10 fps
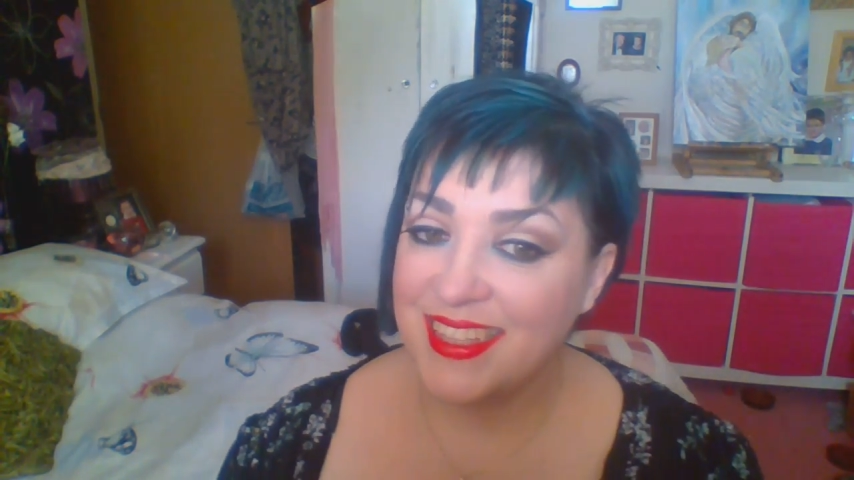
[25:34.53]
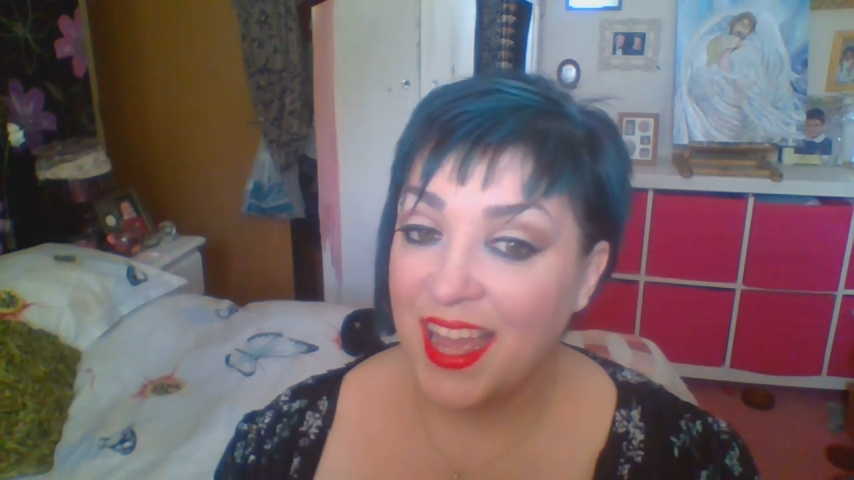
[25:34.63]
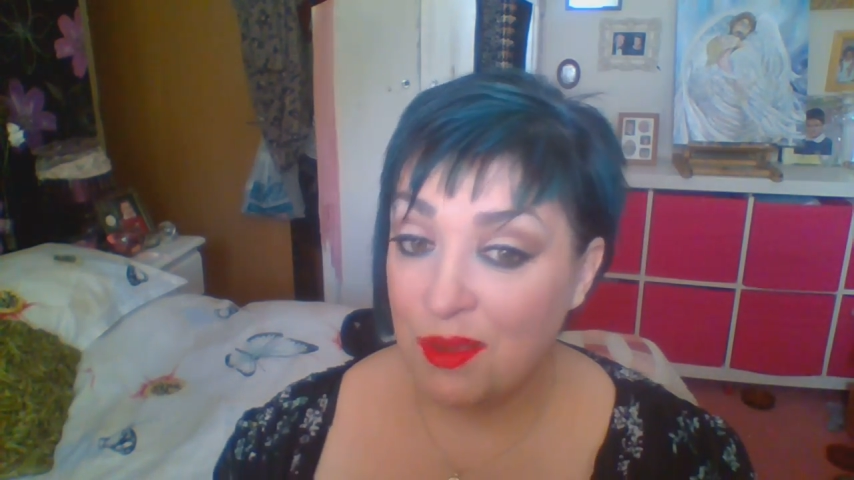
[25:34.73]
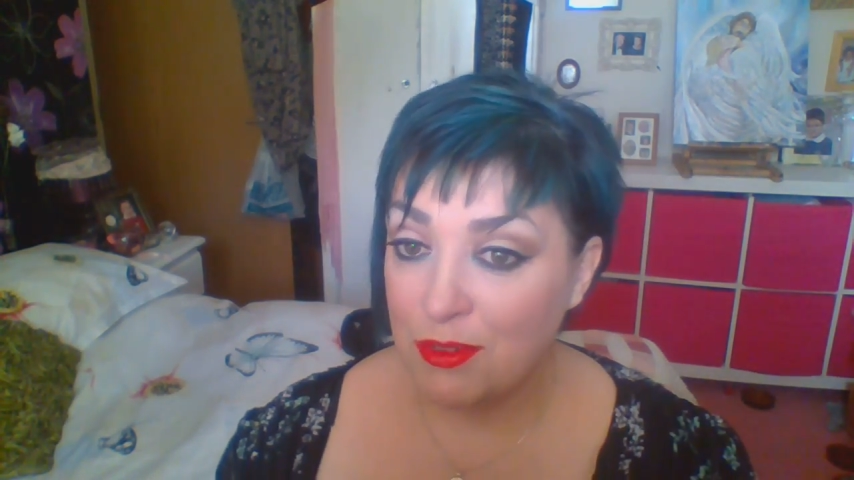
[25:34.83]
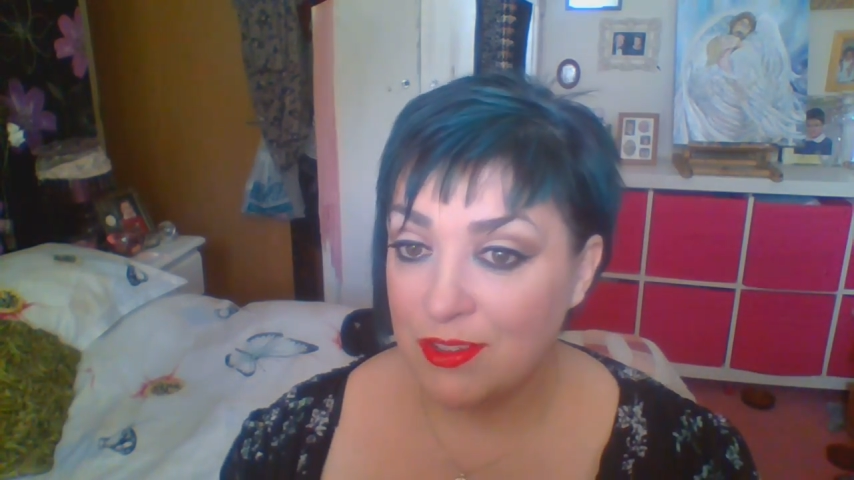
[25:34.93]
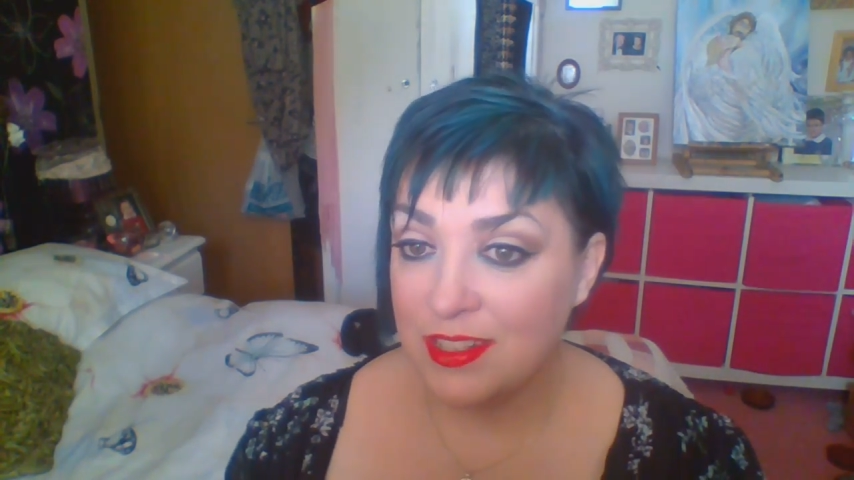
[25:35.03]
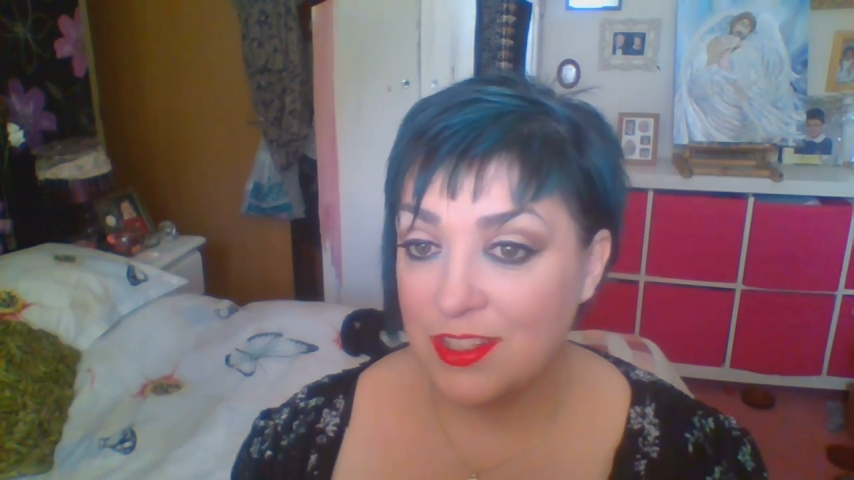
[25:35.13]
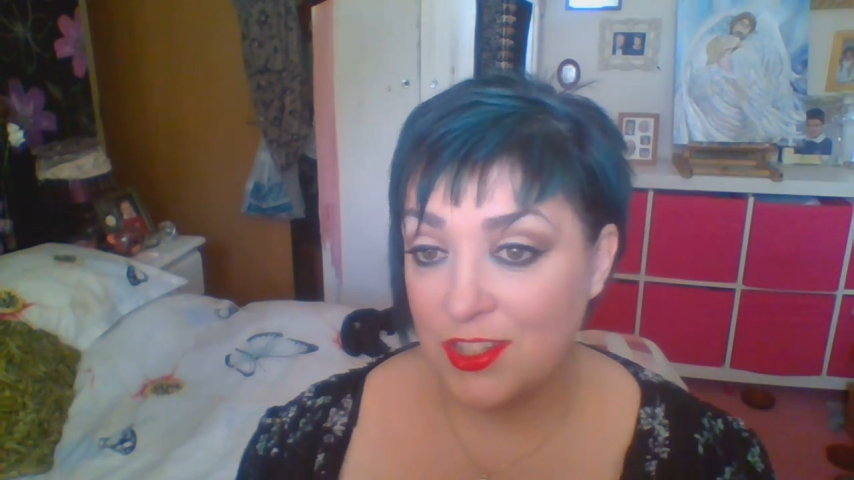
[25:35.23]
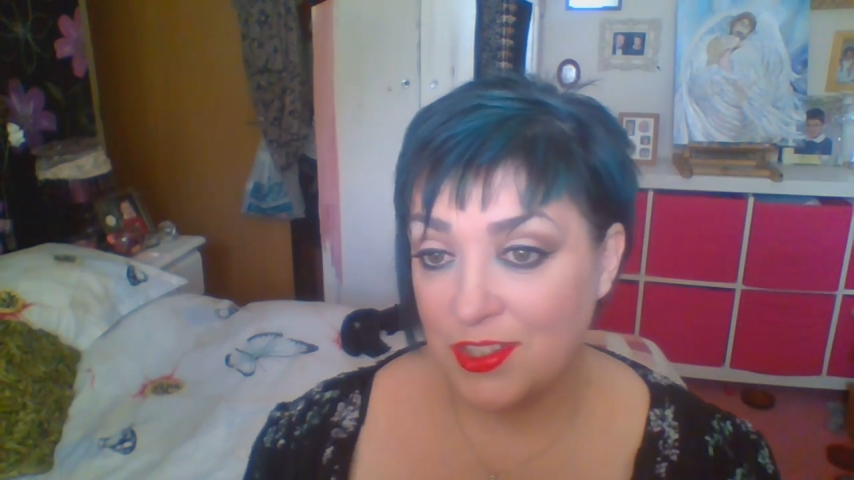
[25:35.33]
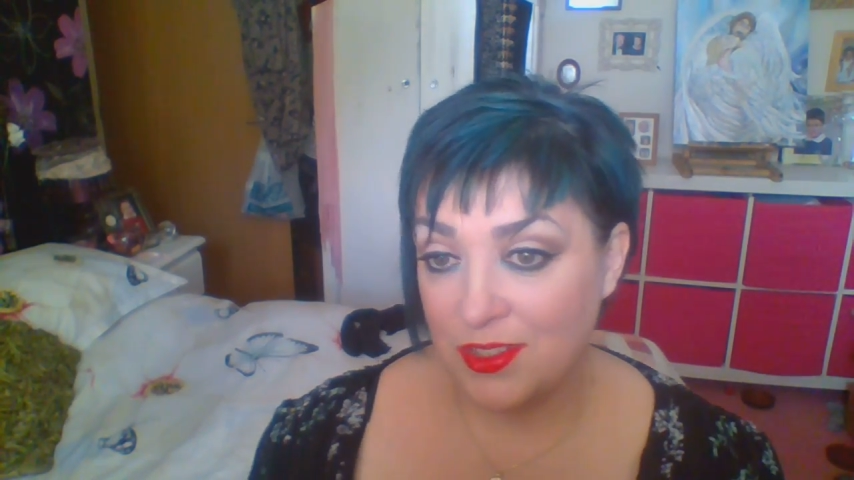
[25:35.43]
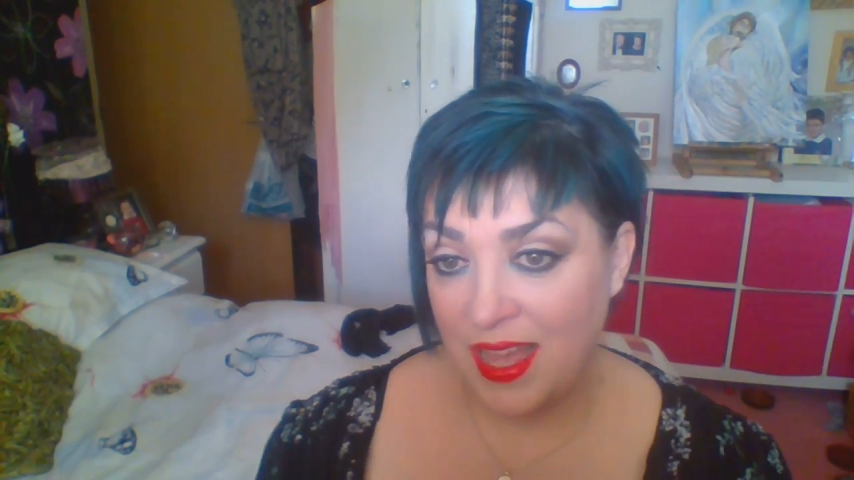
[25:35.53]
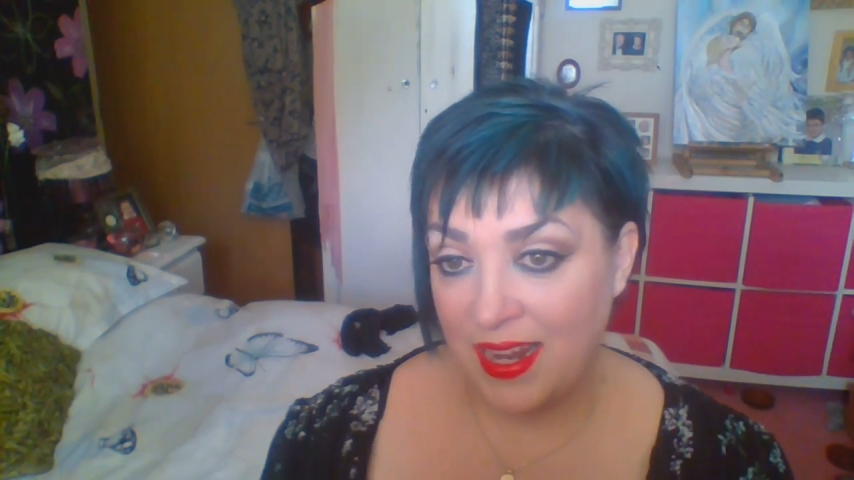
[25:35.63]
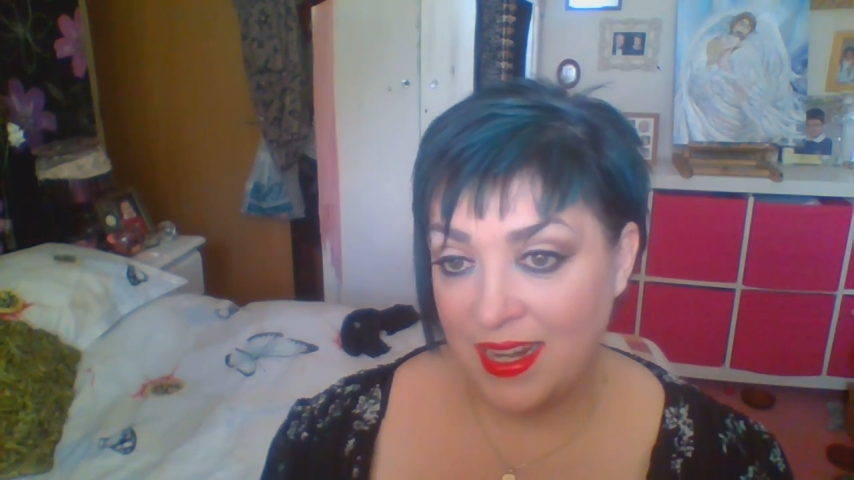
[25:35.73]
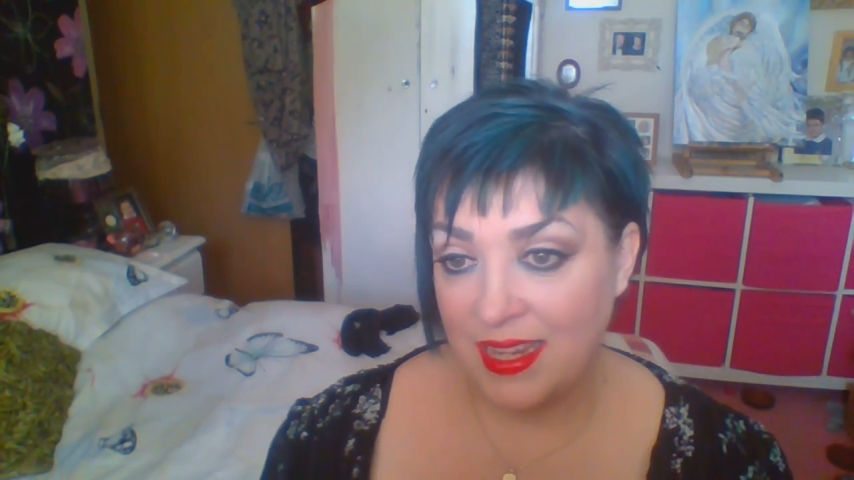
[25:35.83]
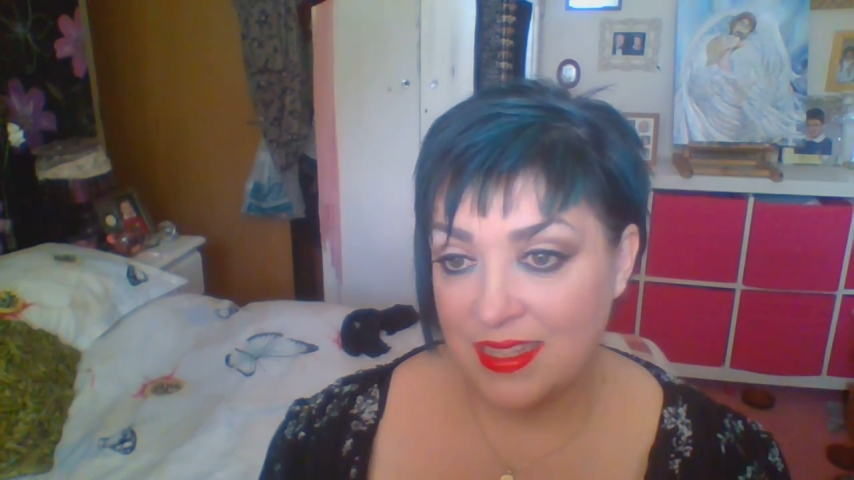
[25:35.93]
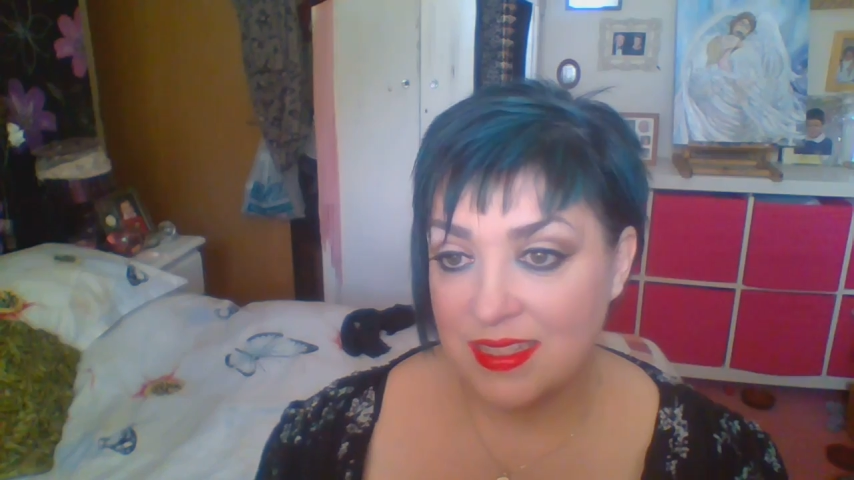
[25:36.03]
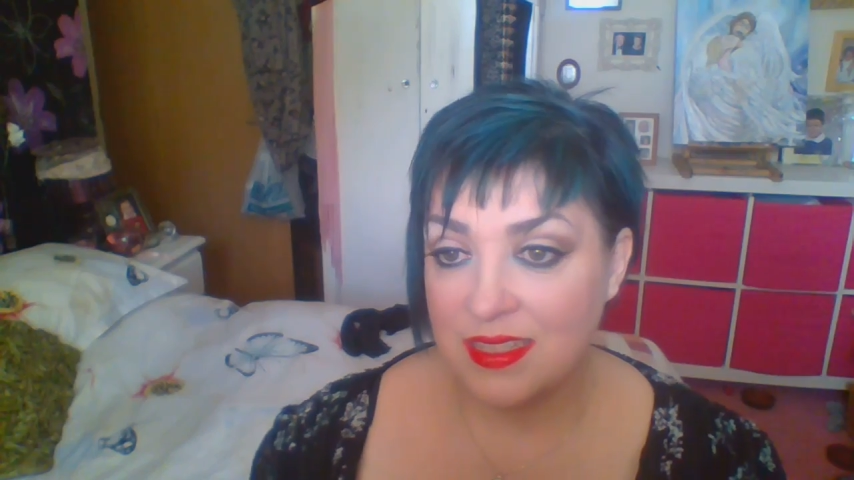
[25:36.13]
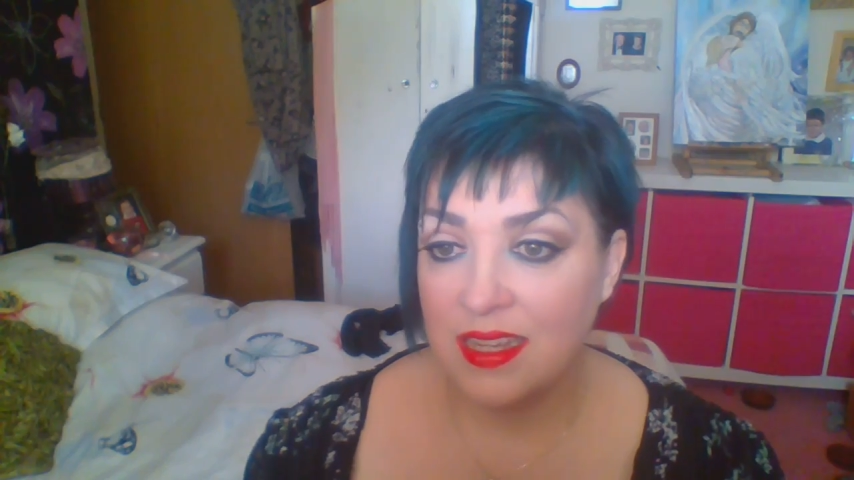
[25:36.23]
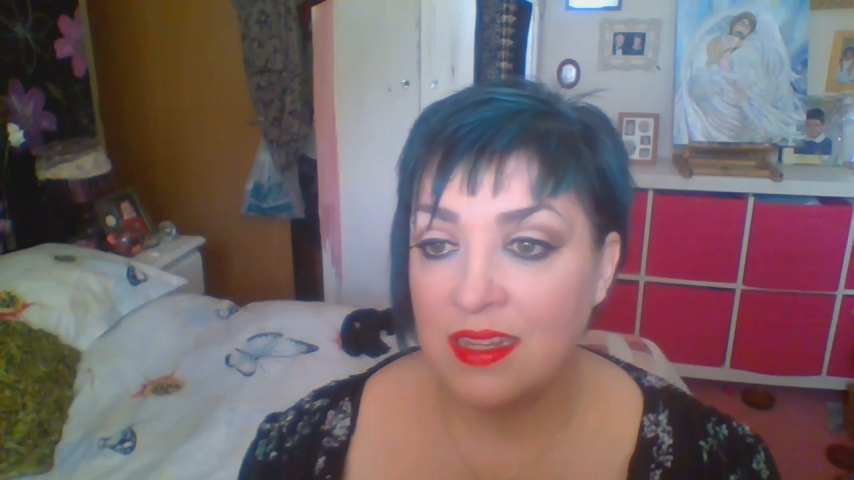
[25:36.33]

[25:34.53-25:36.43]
Cameron to that list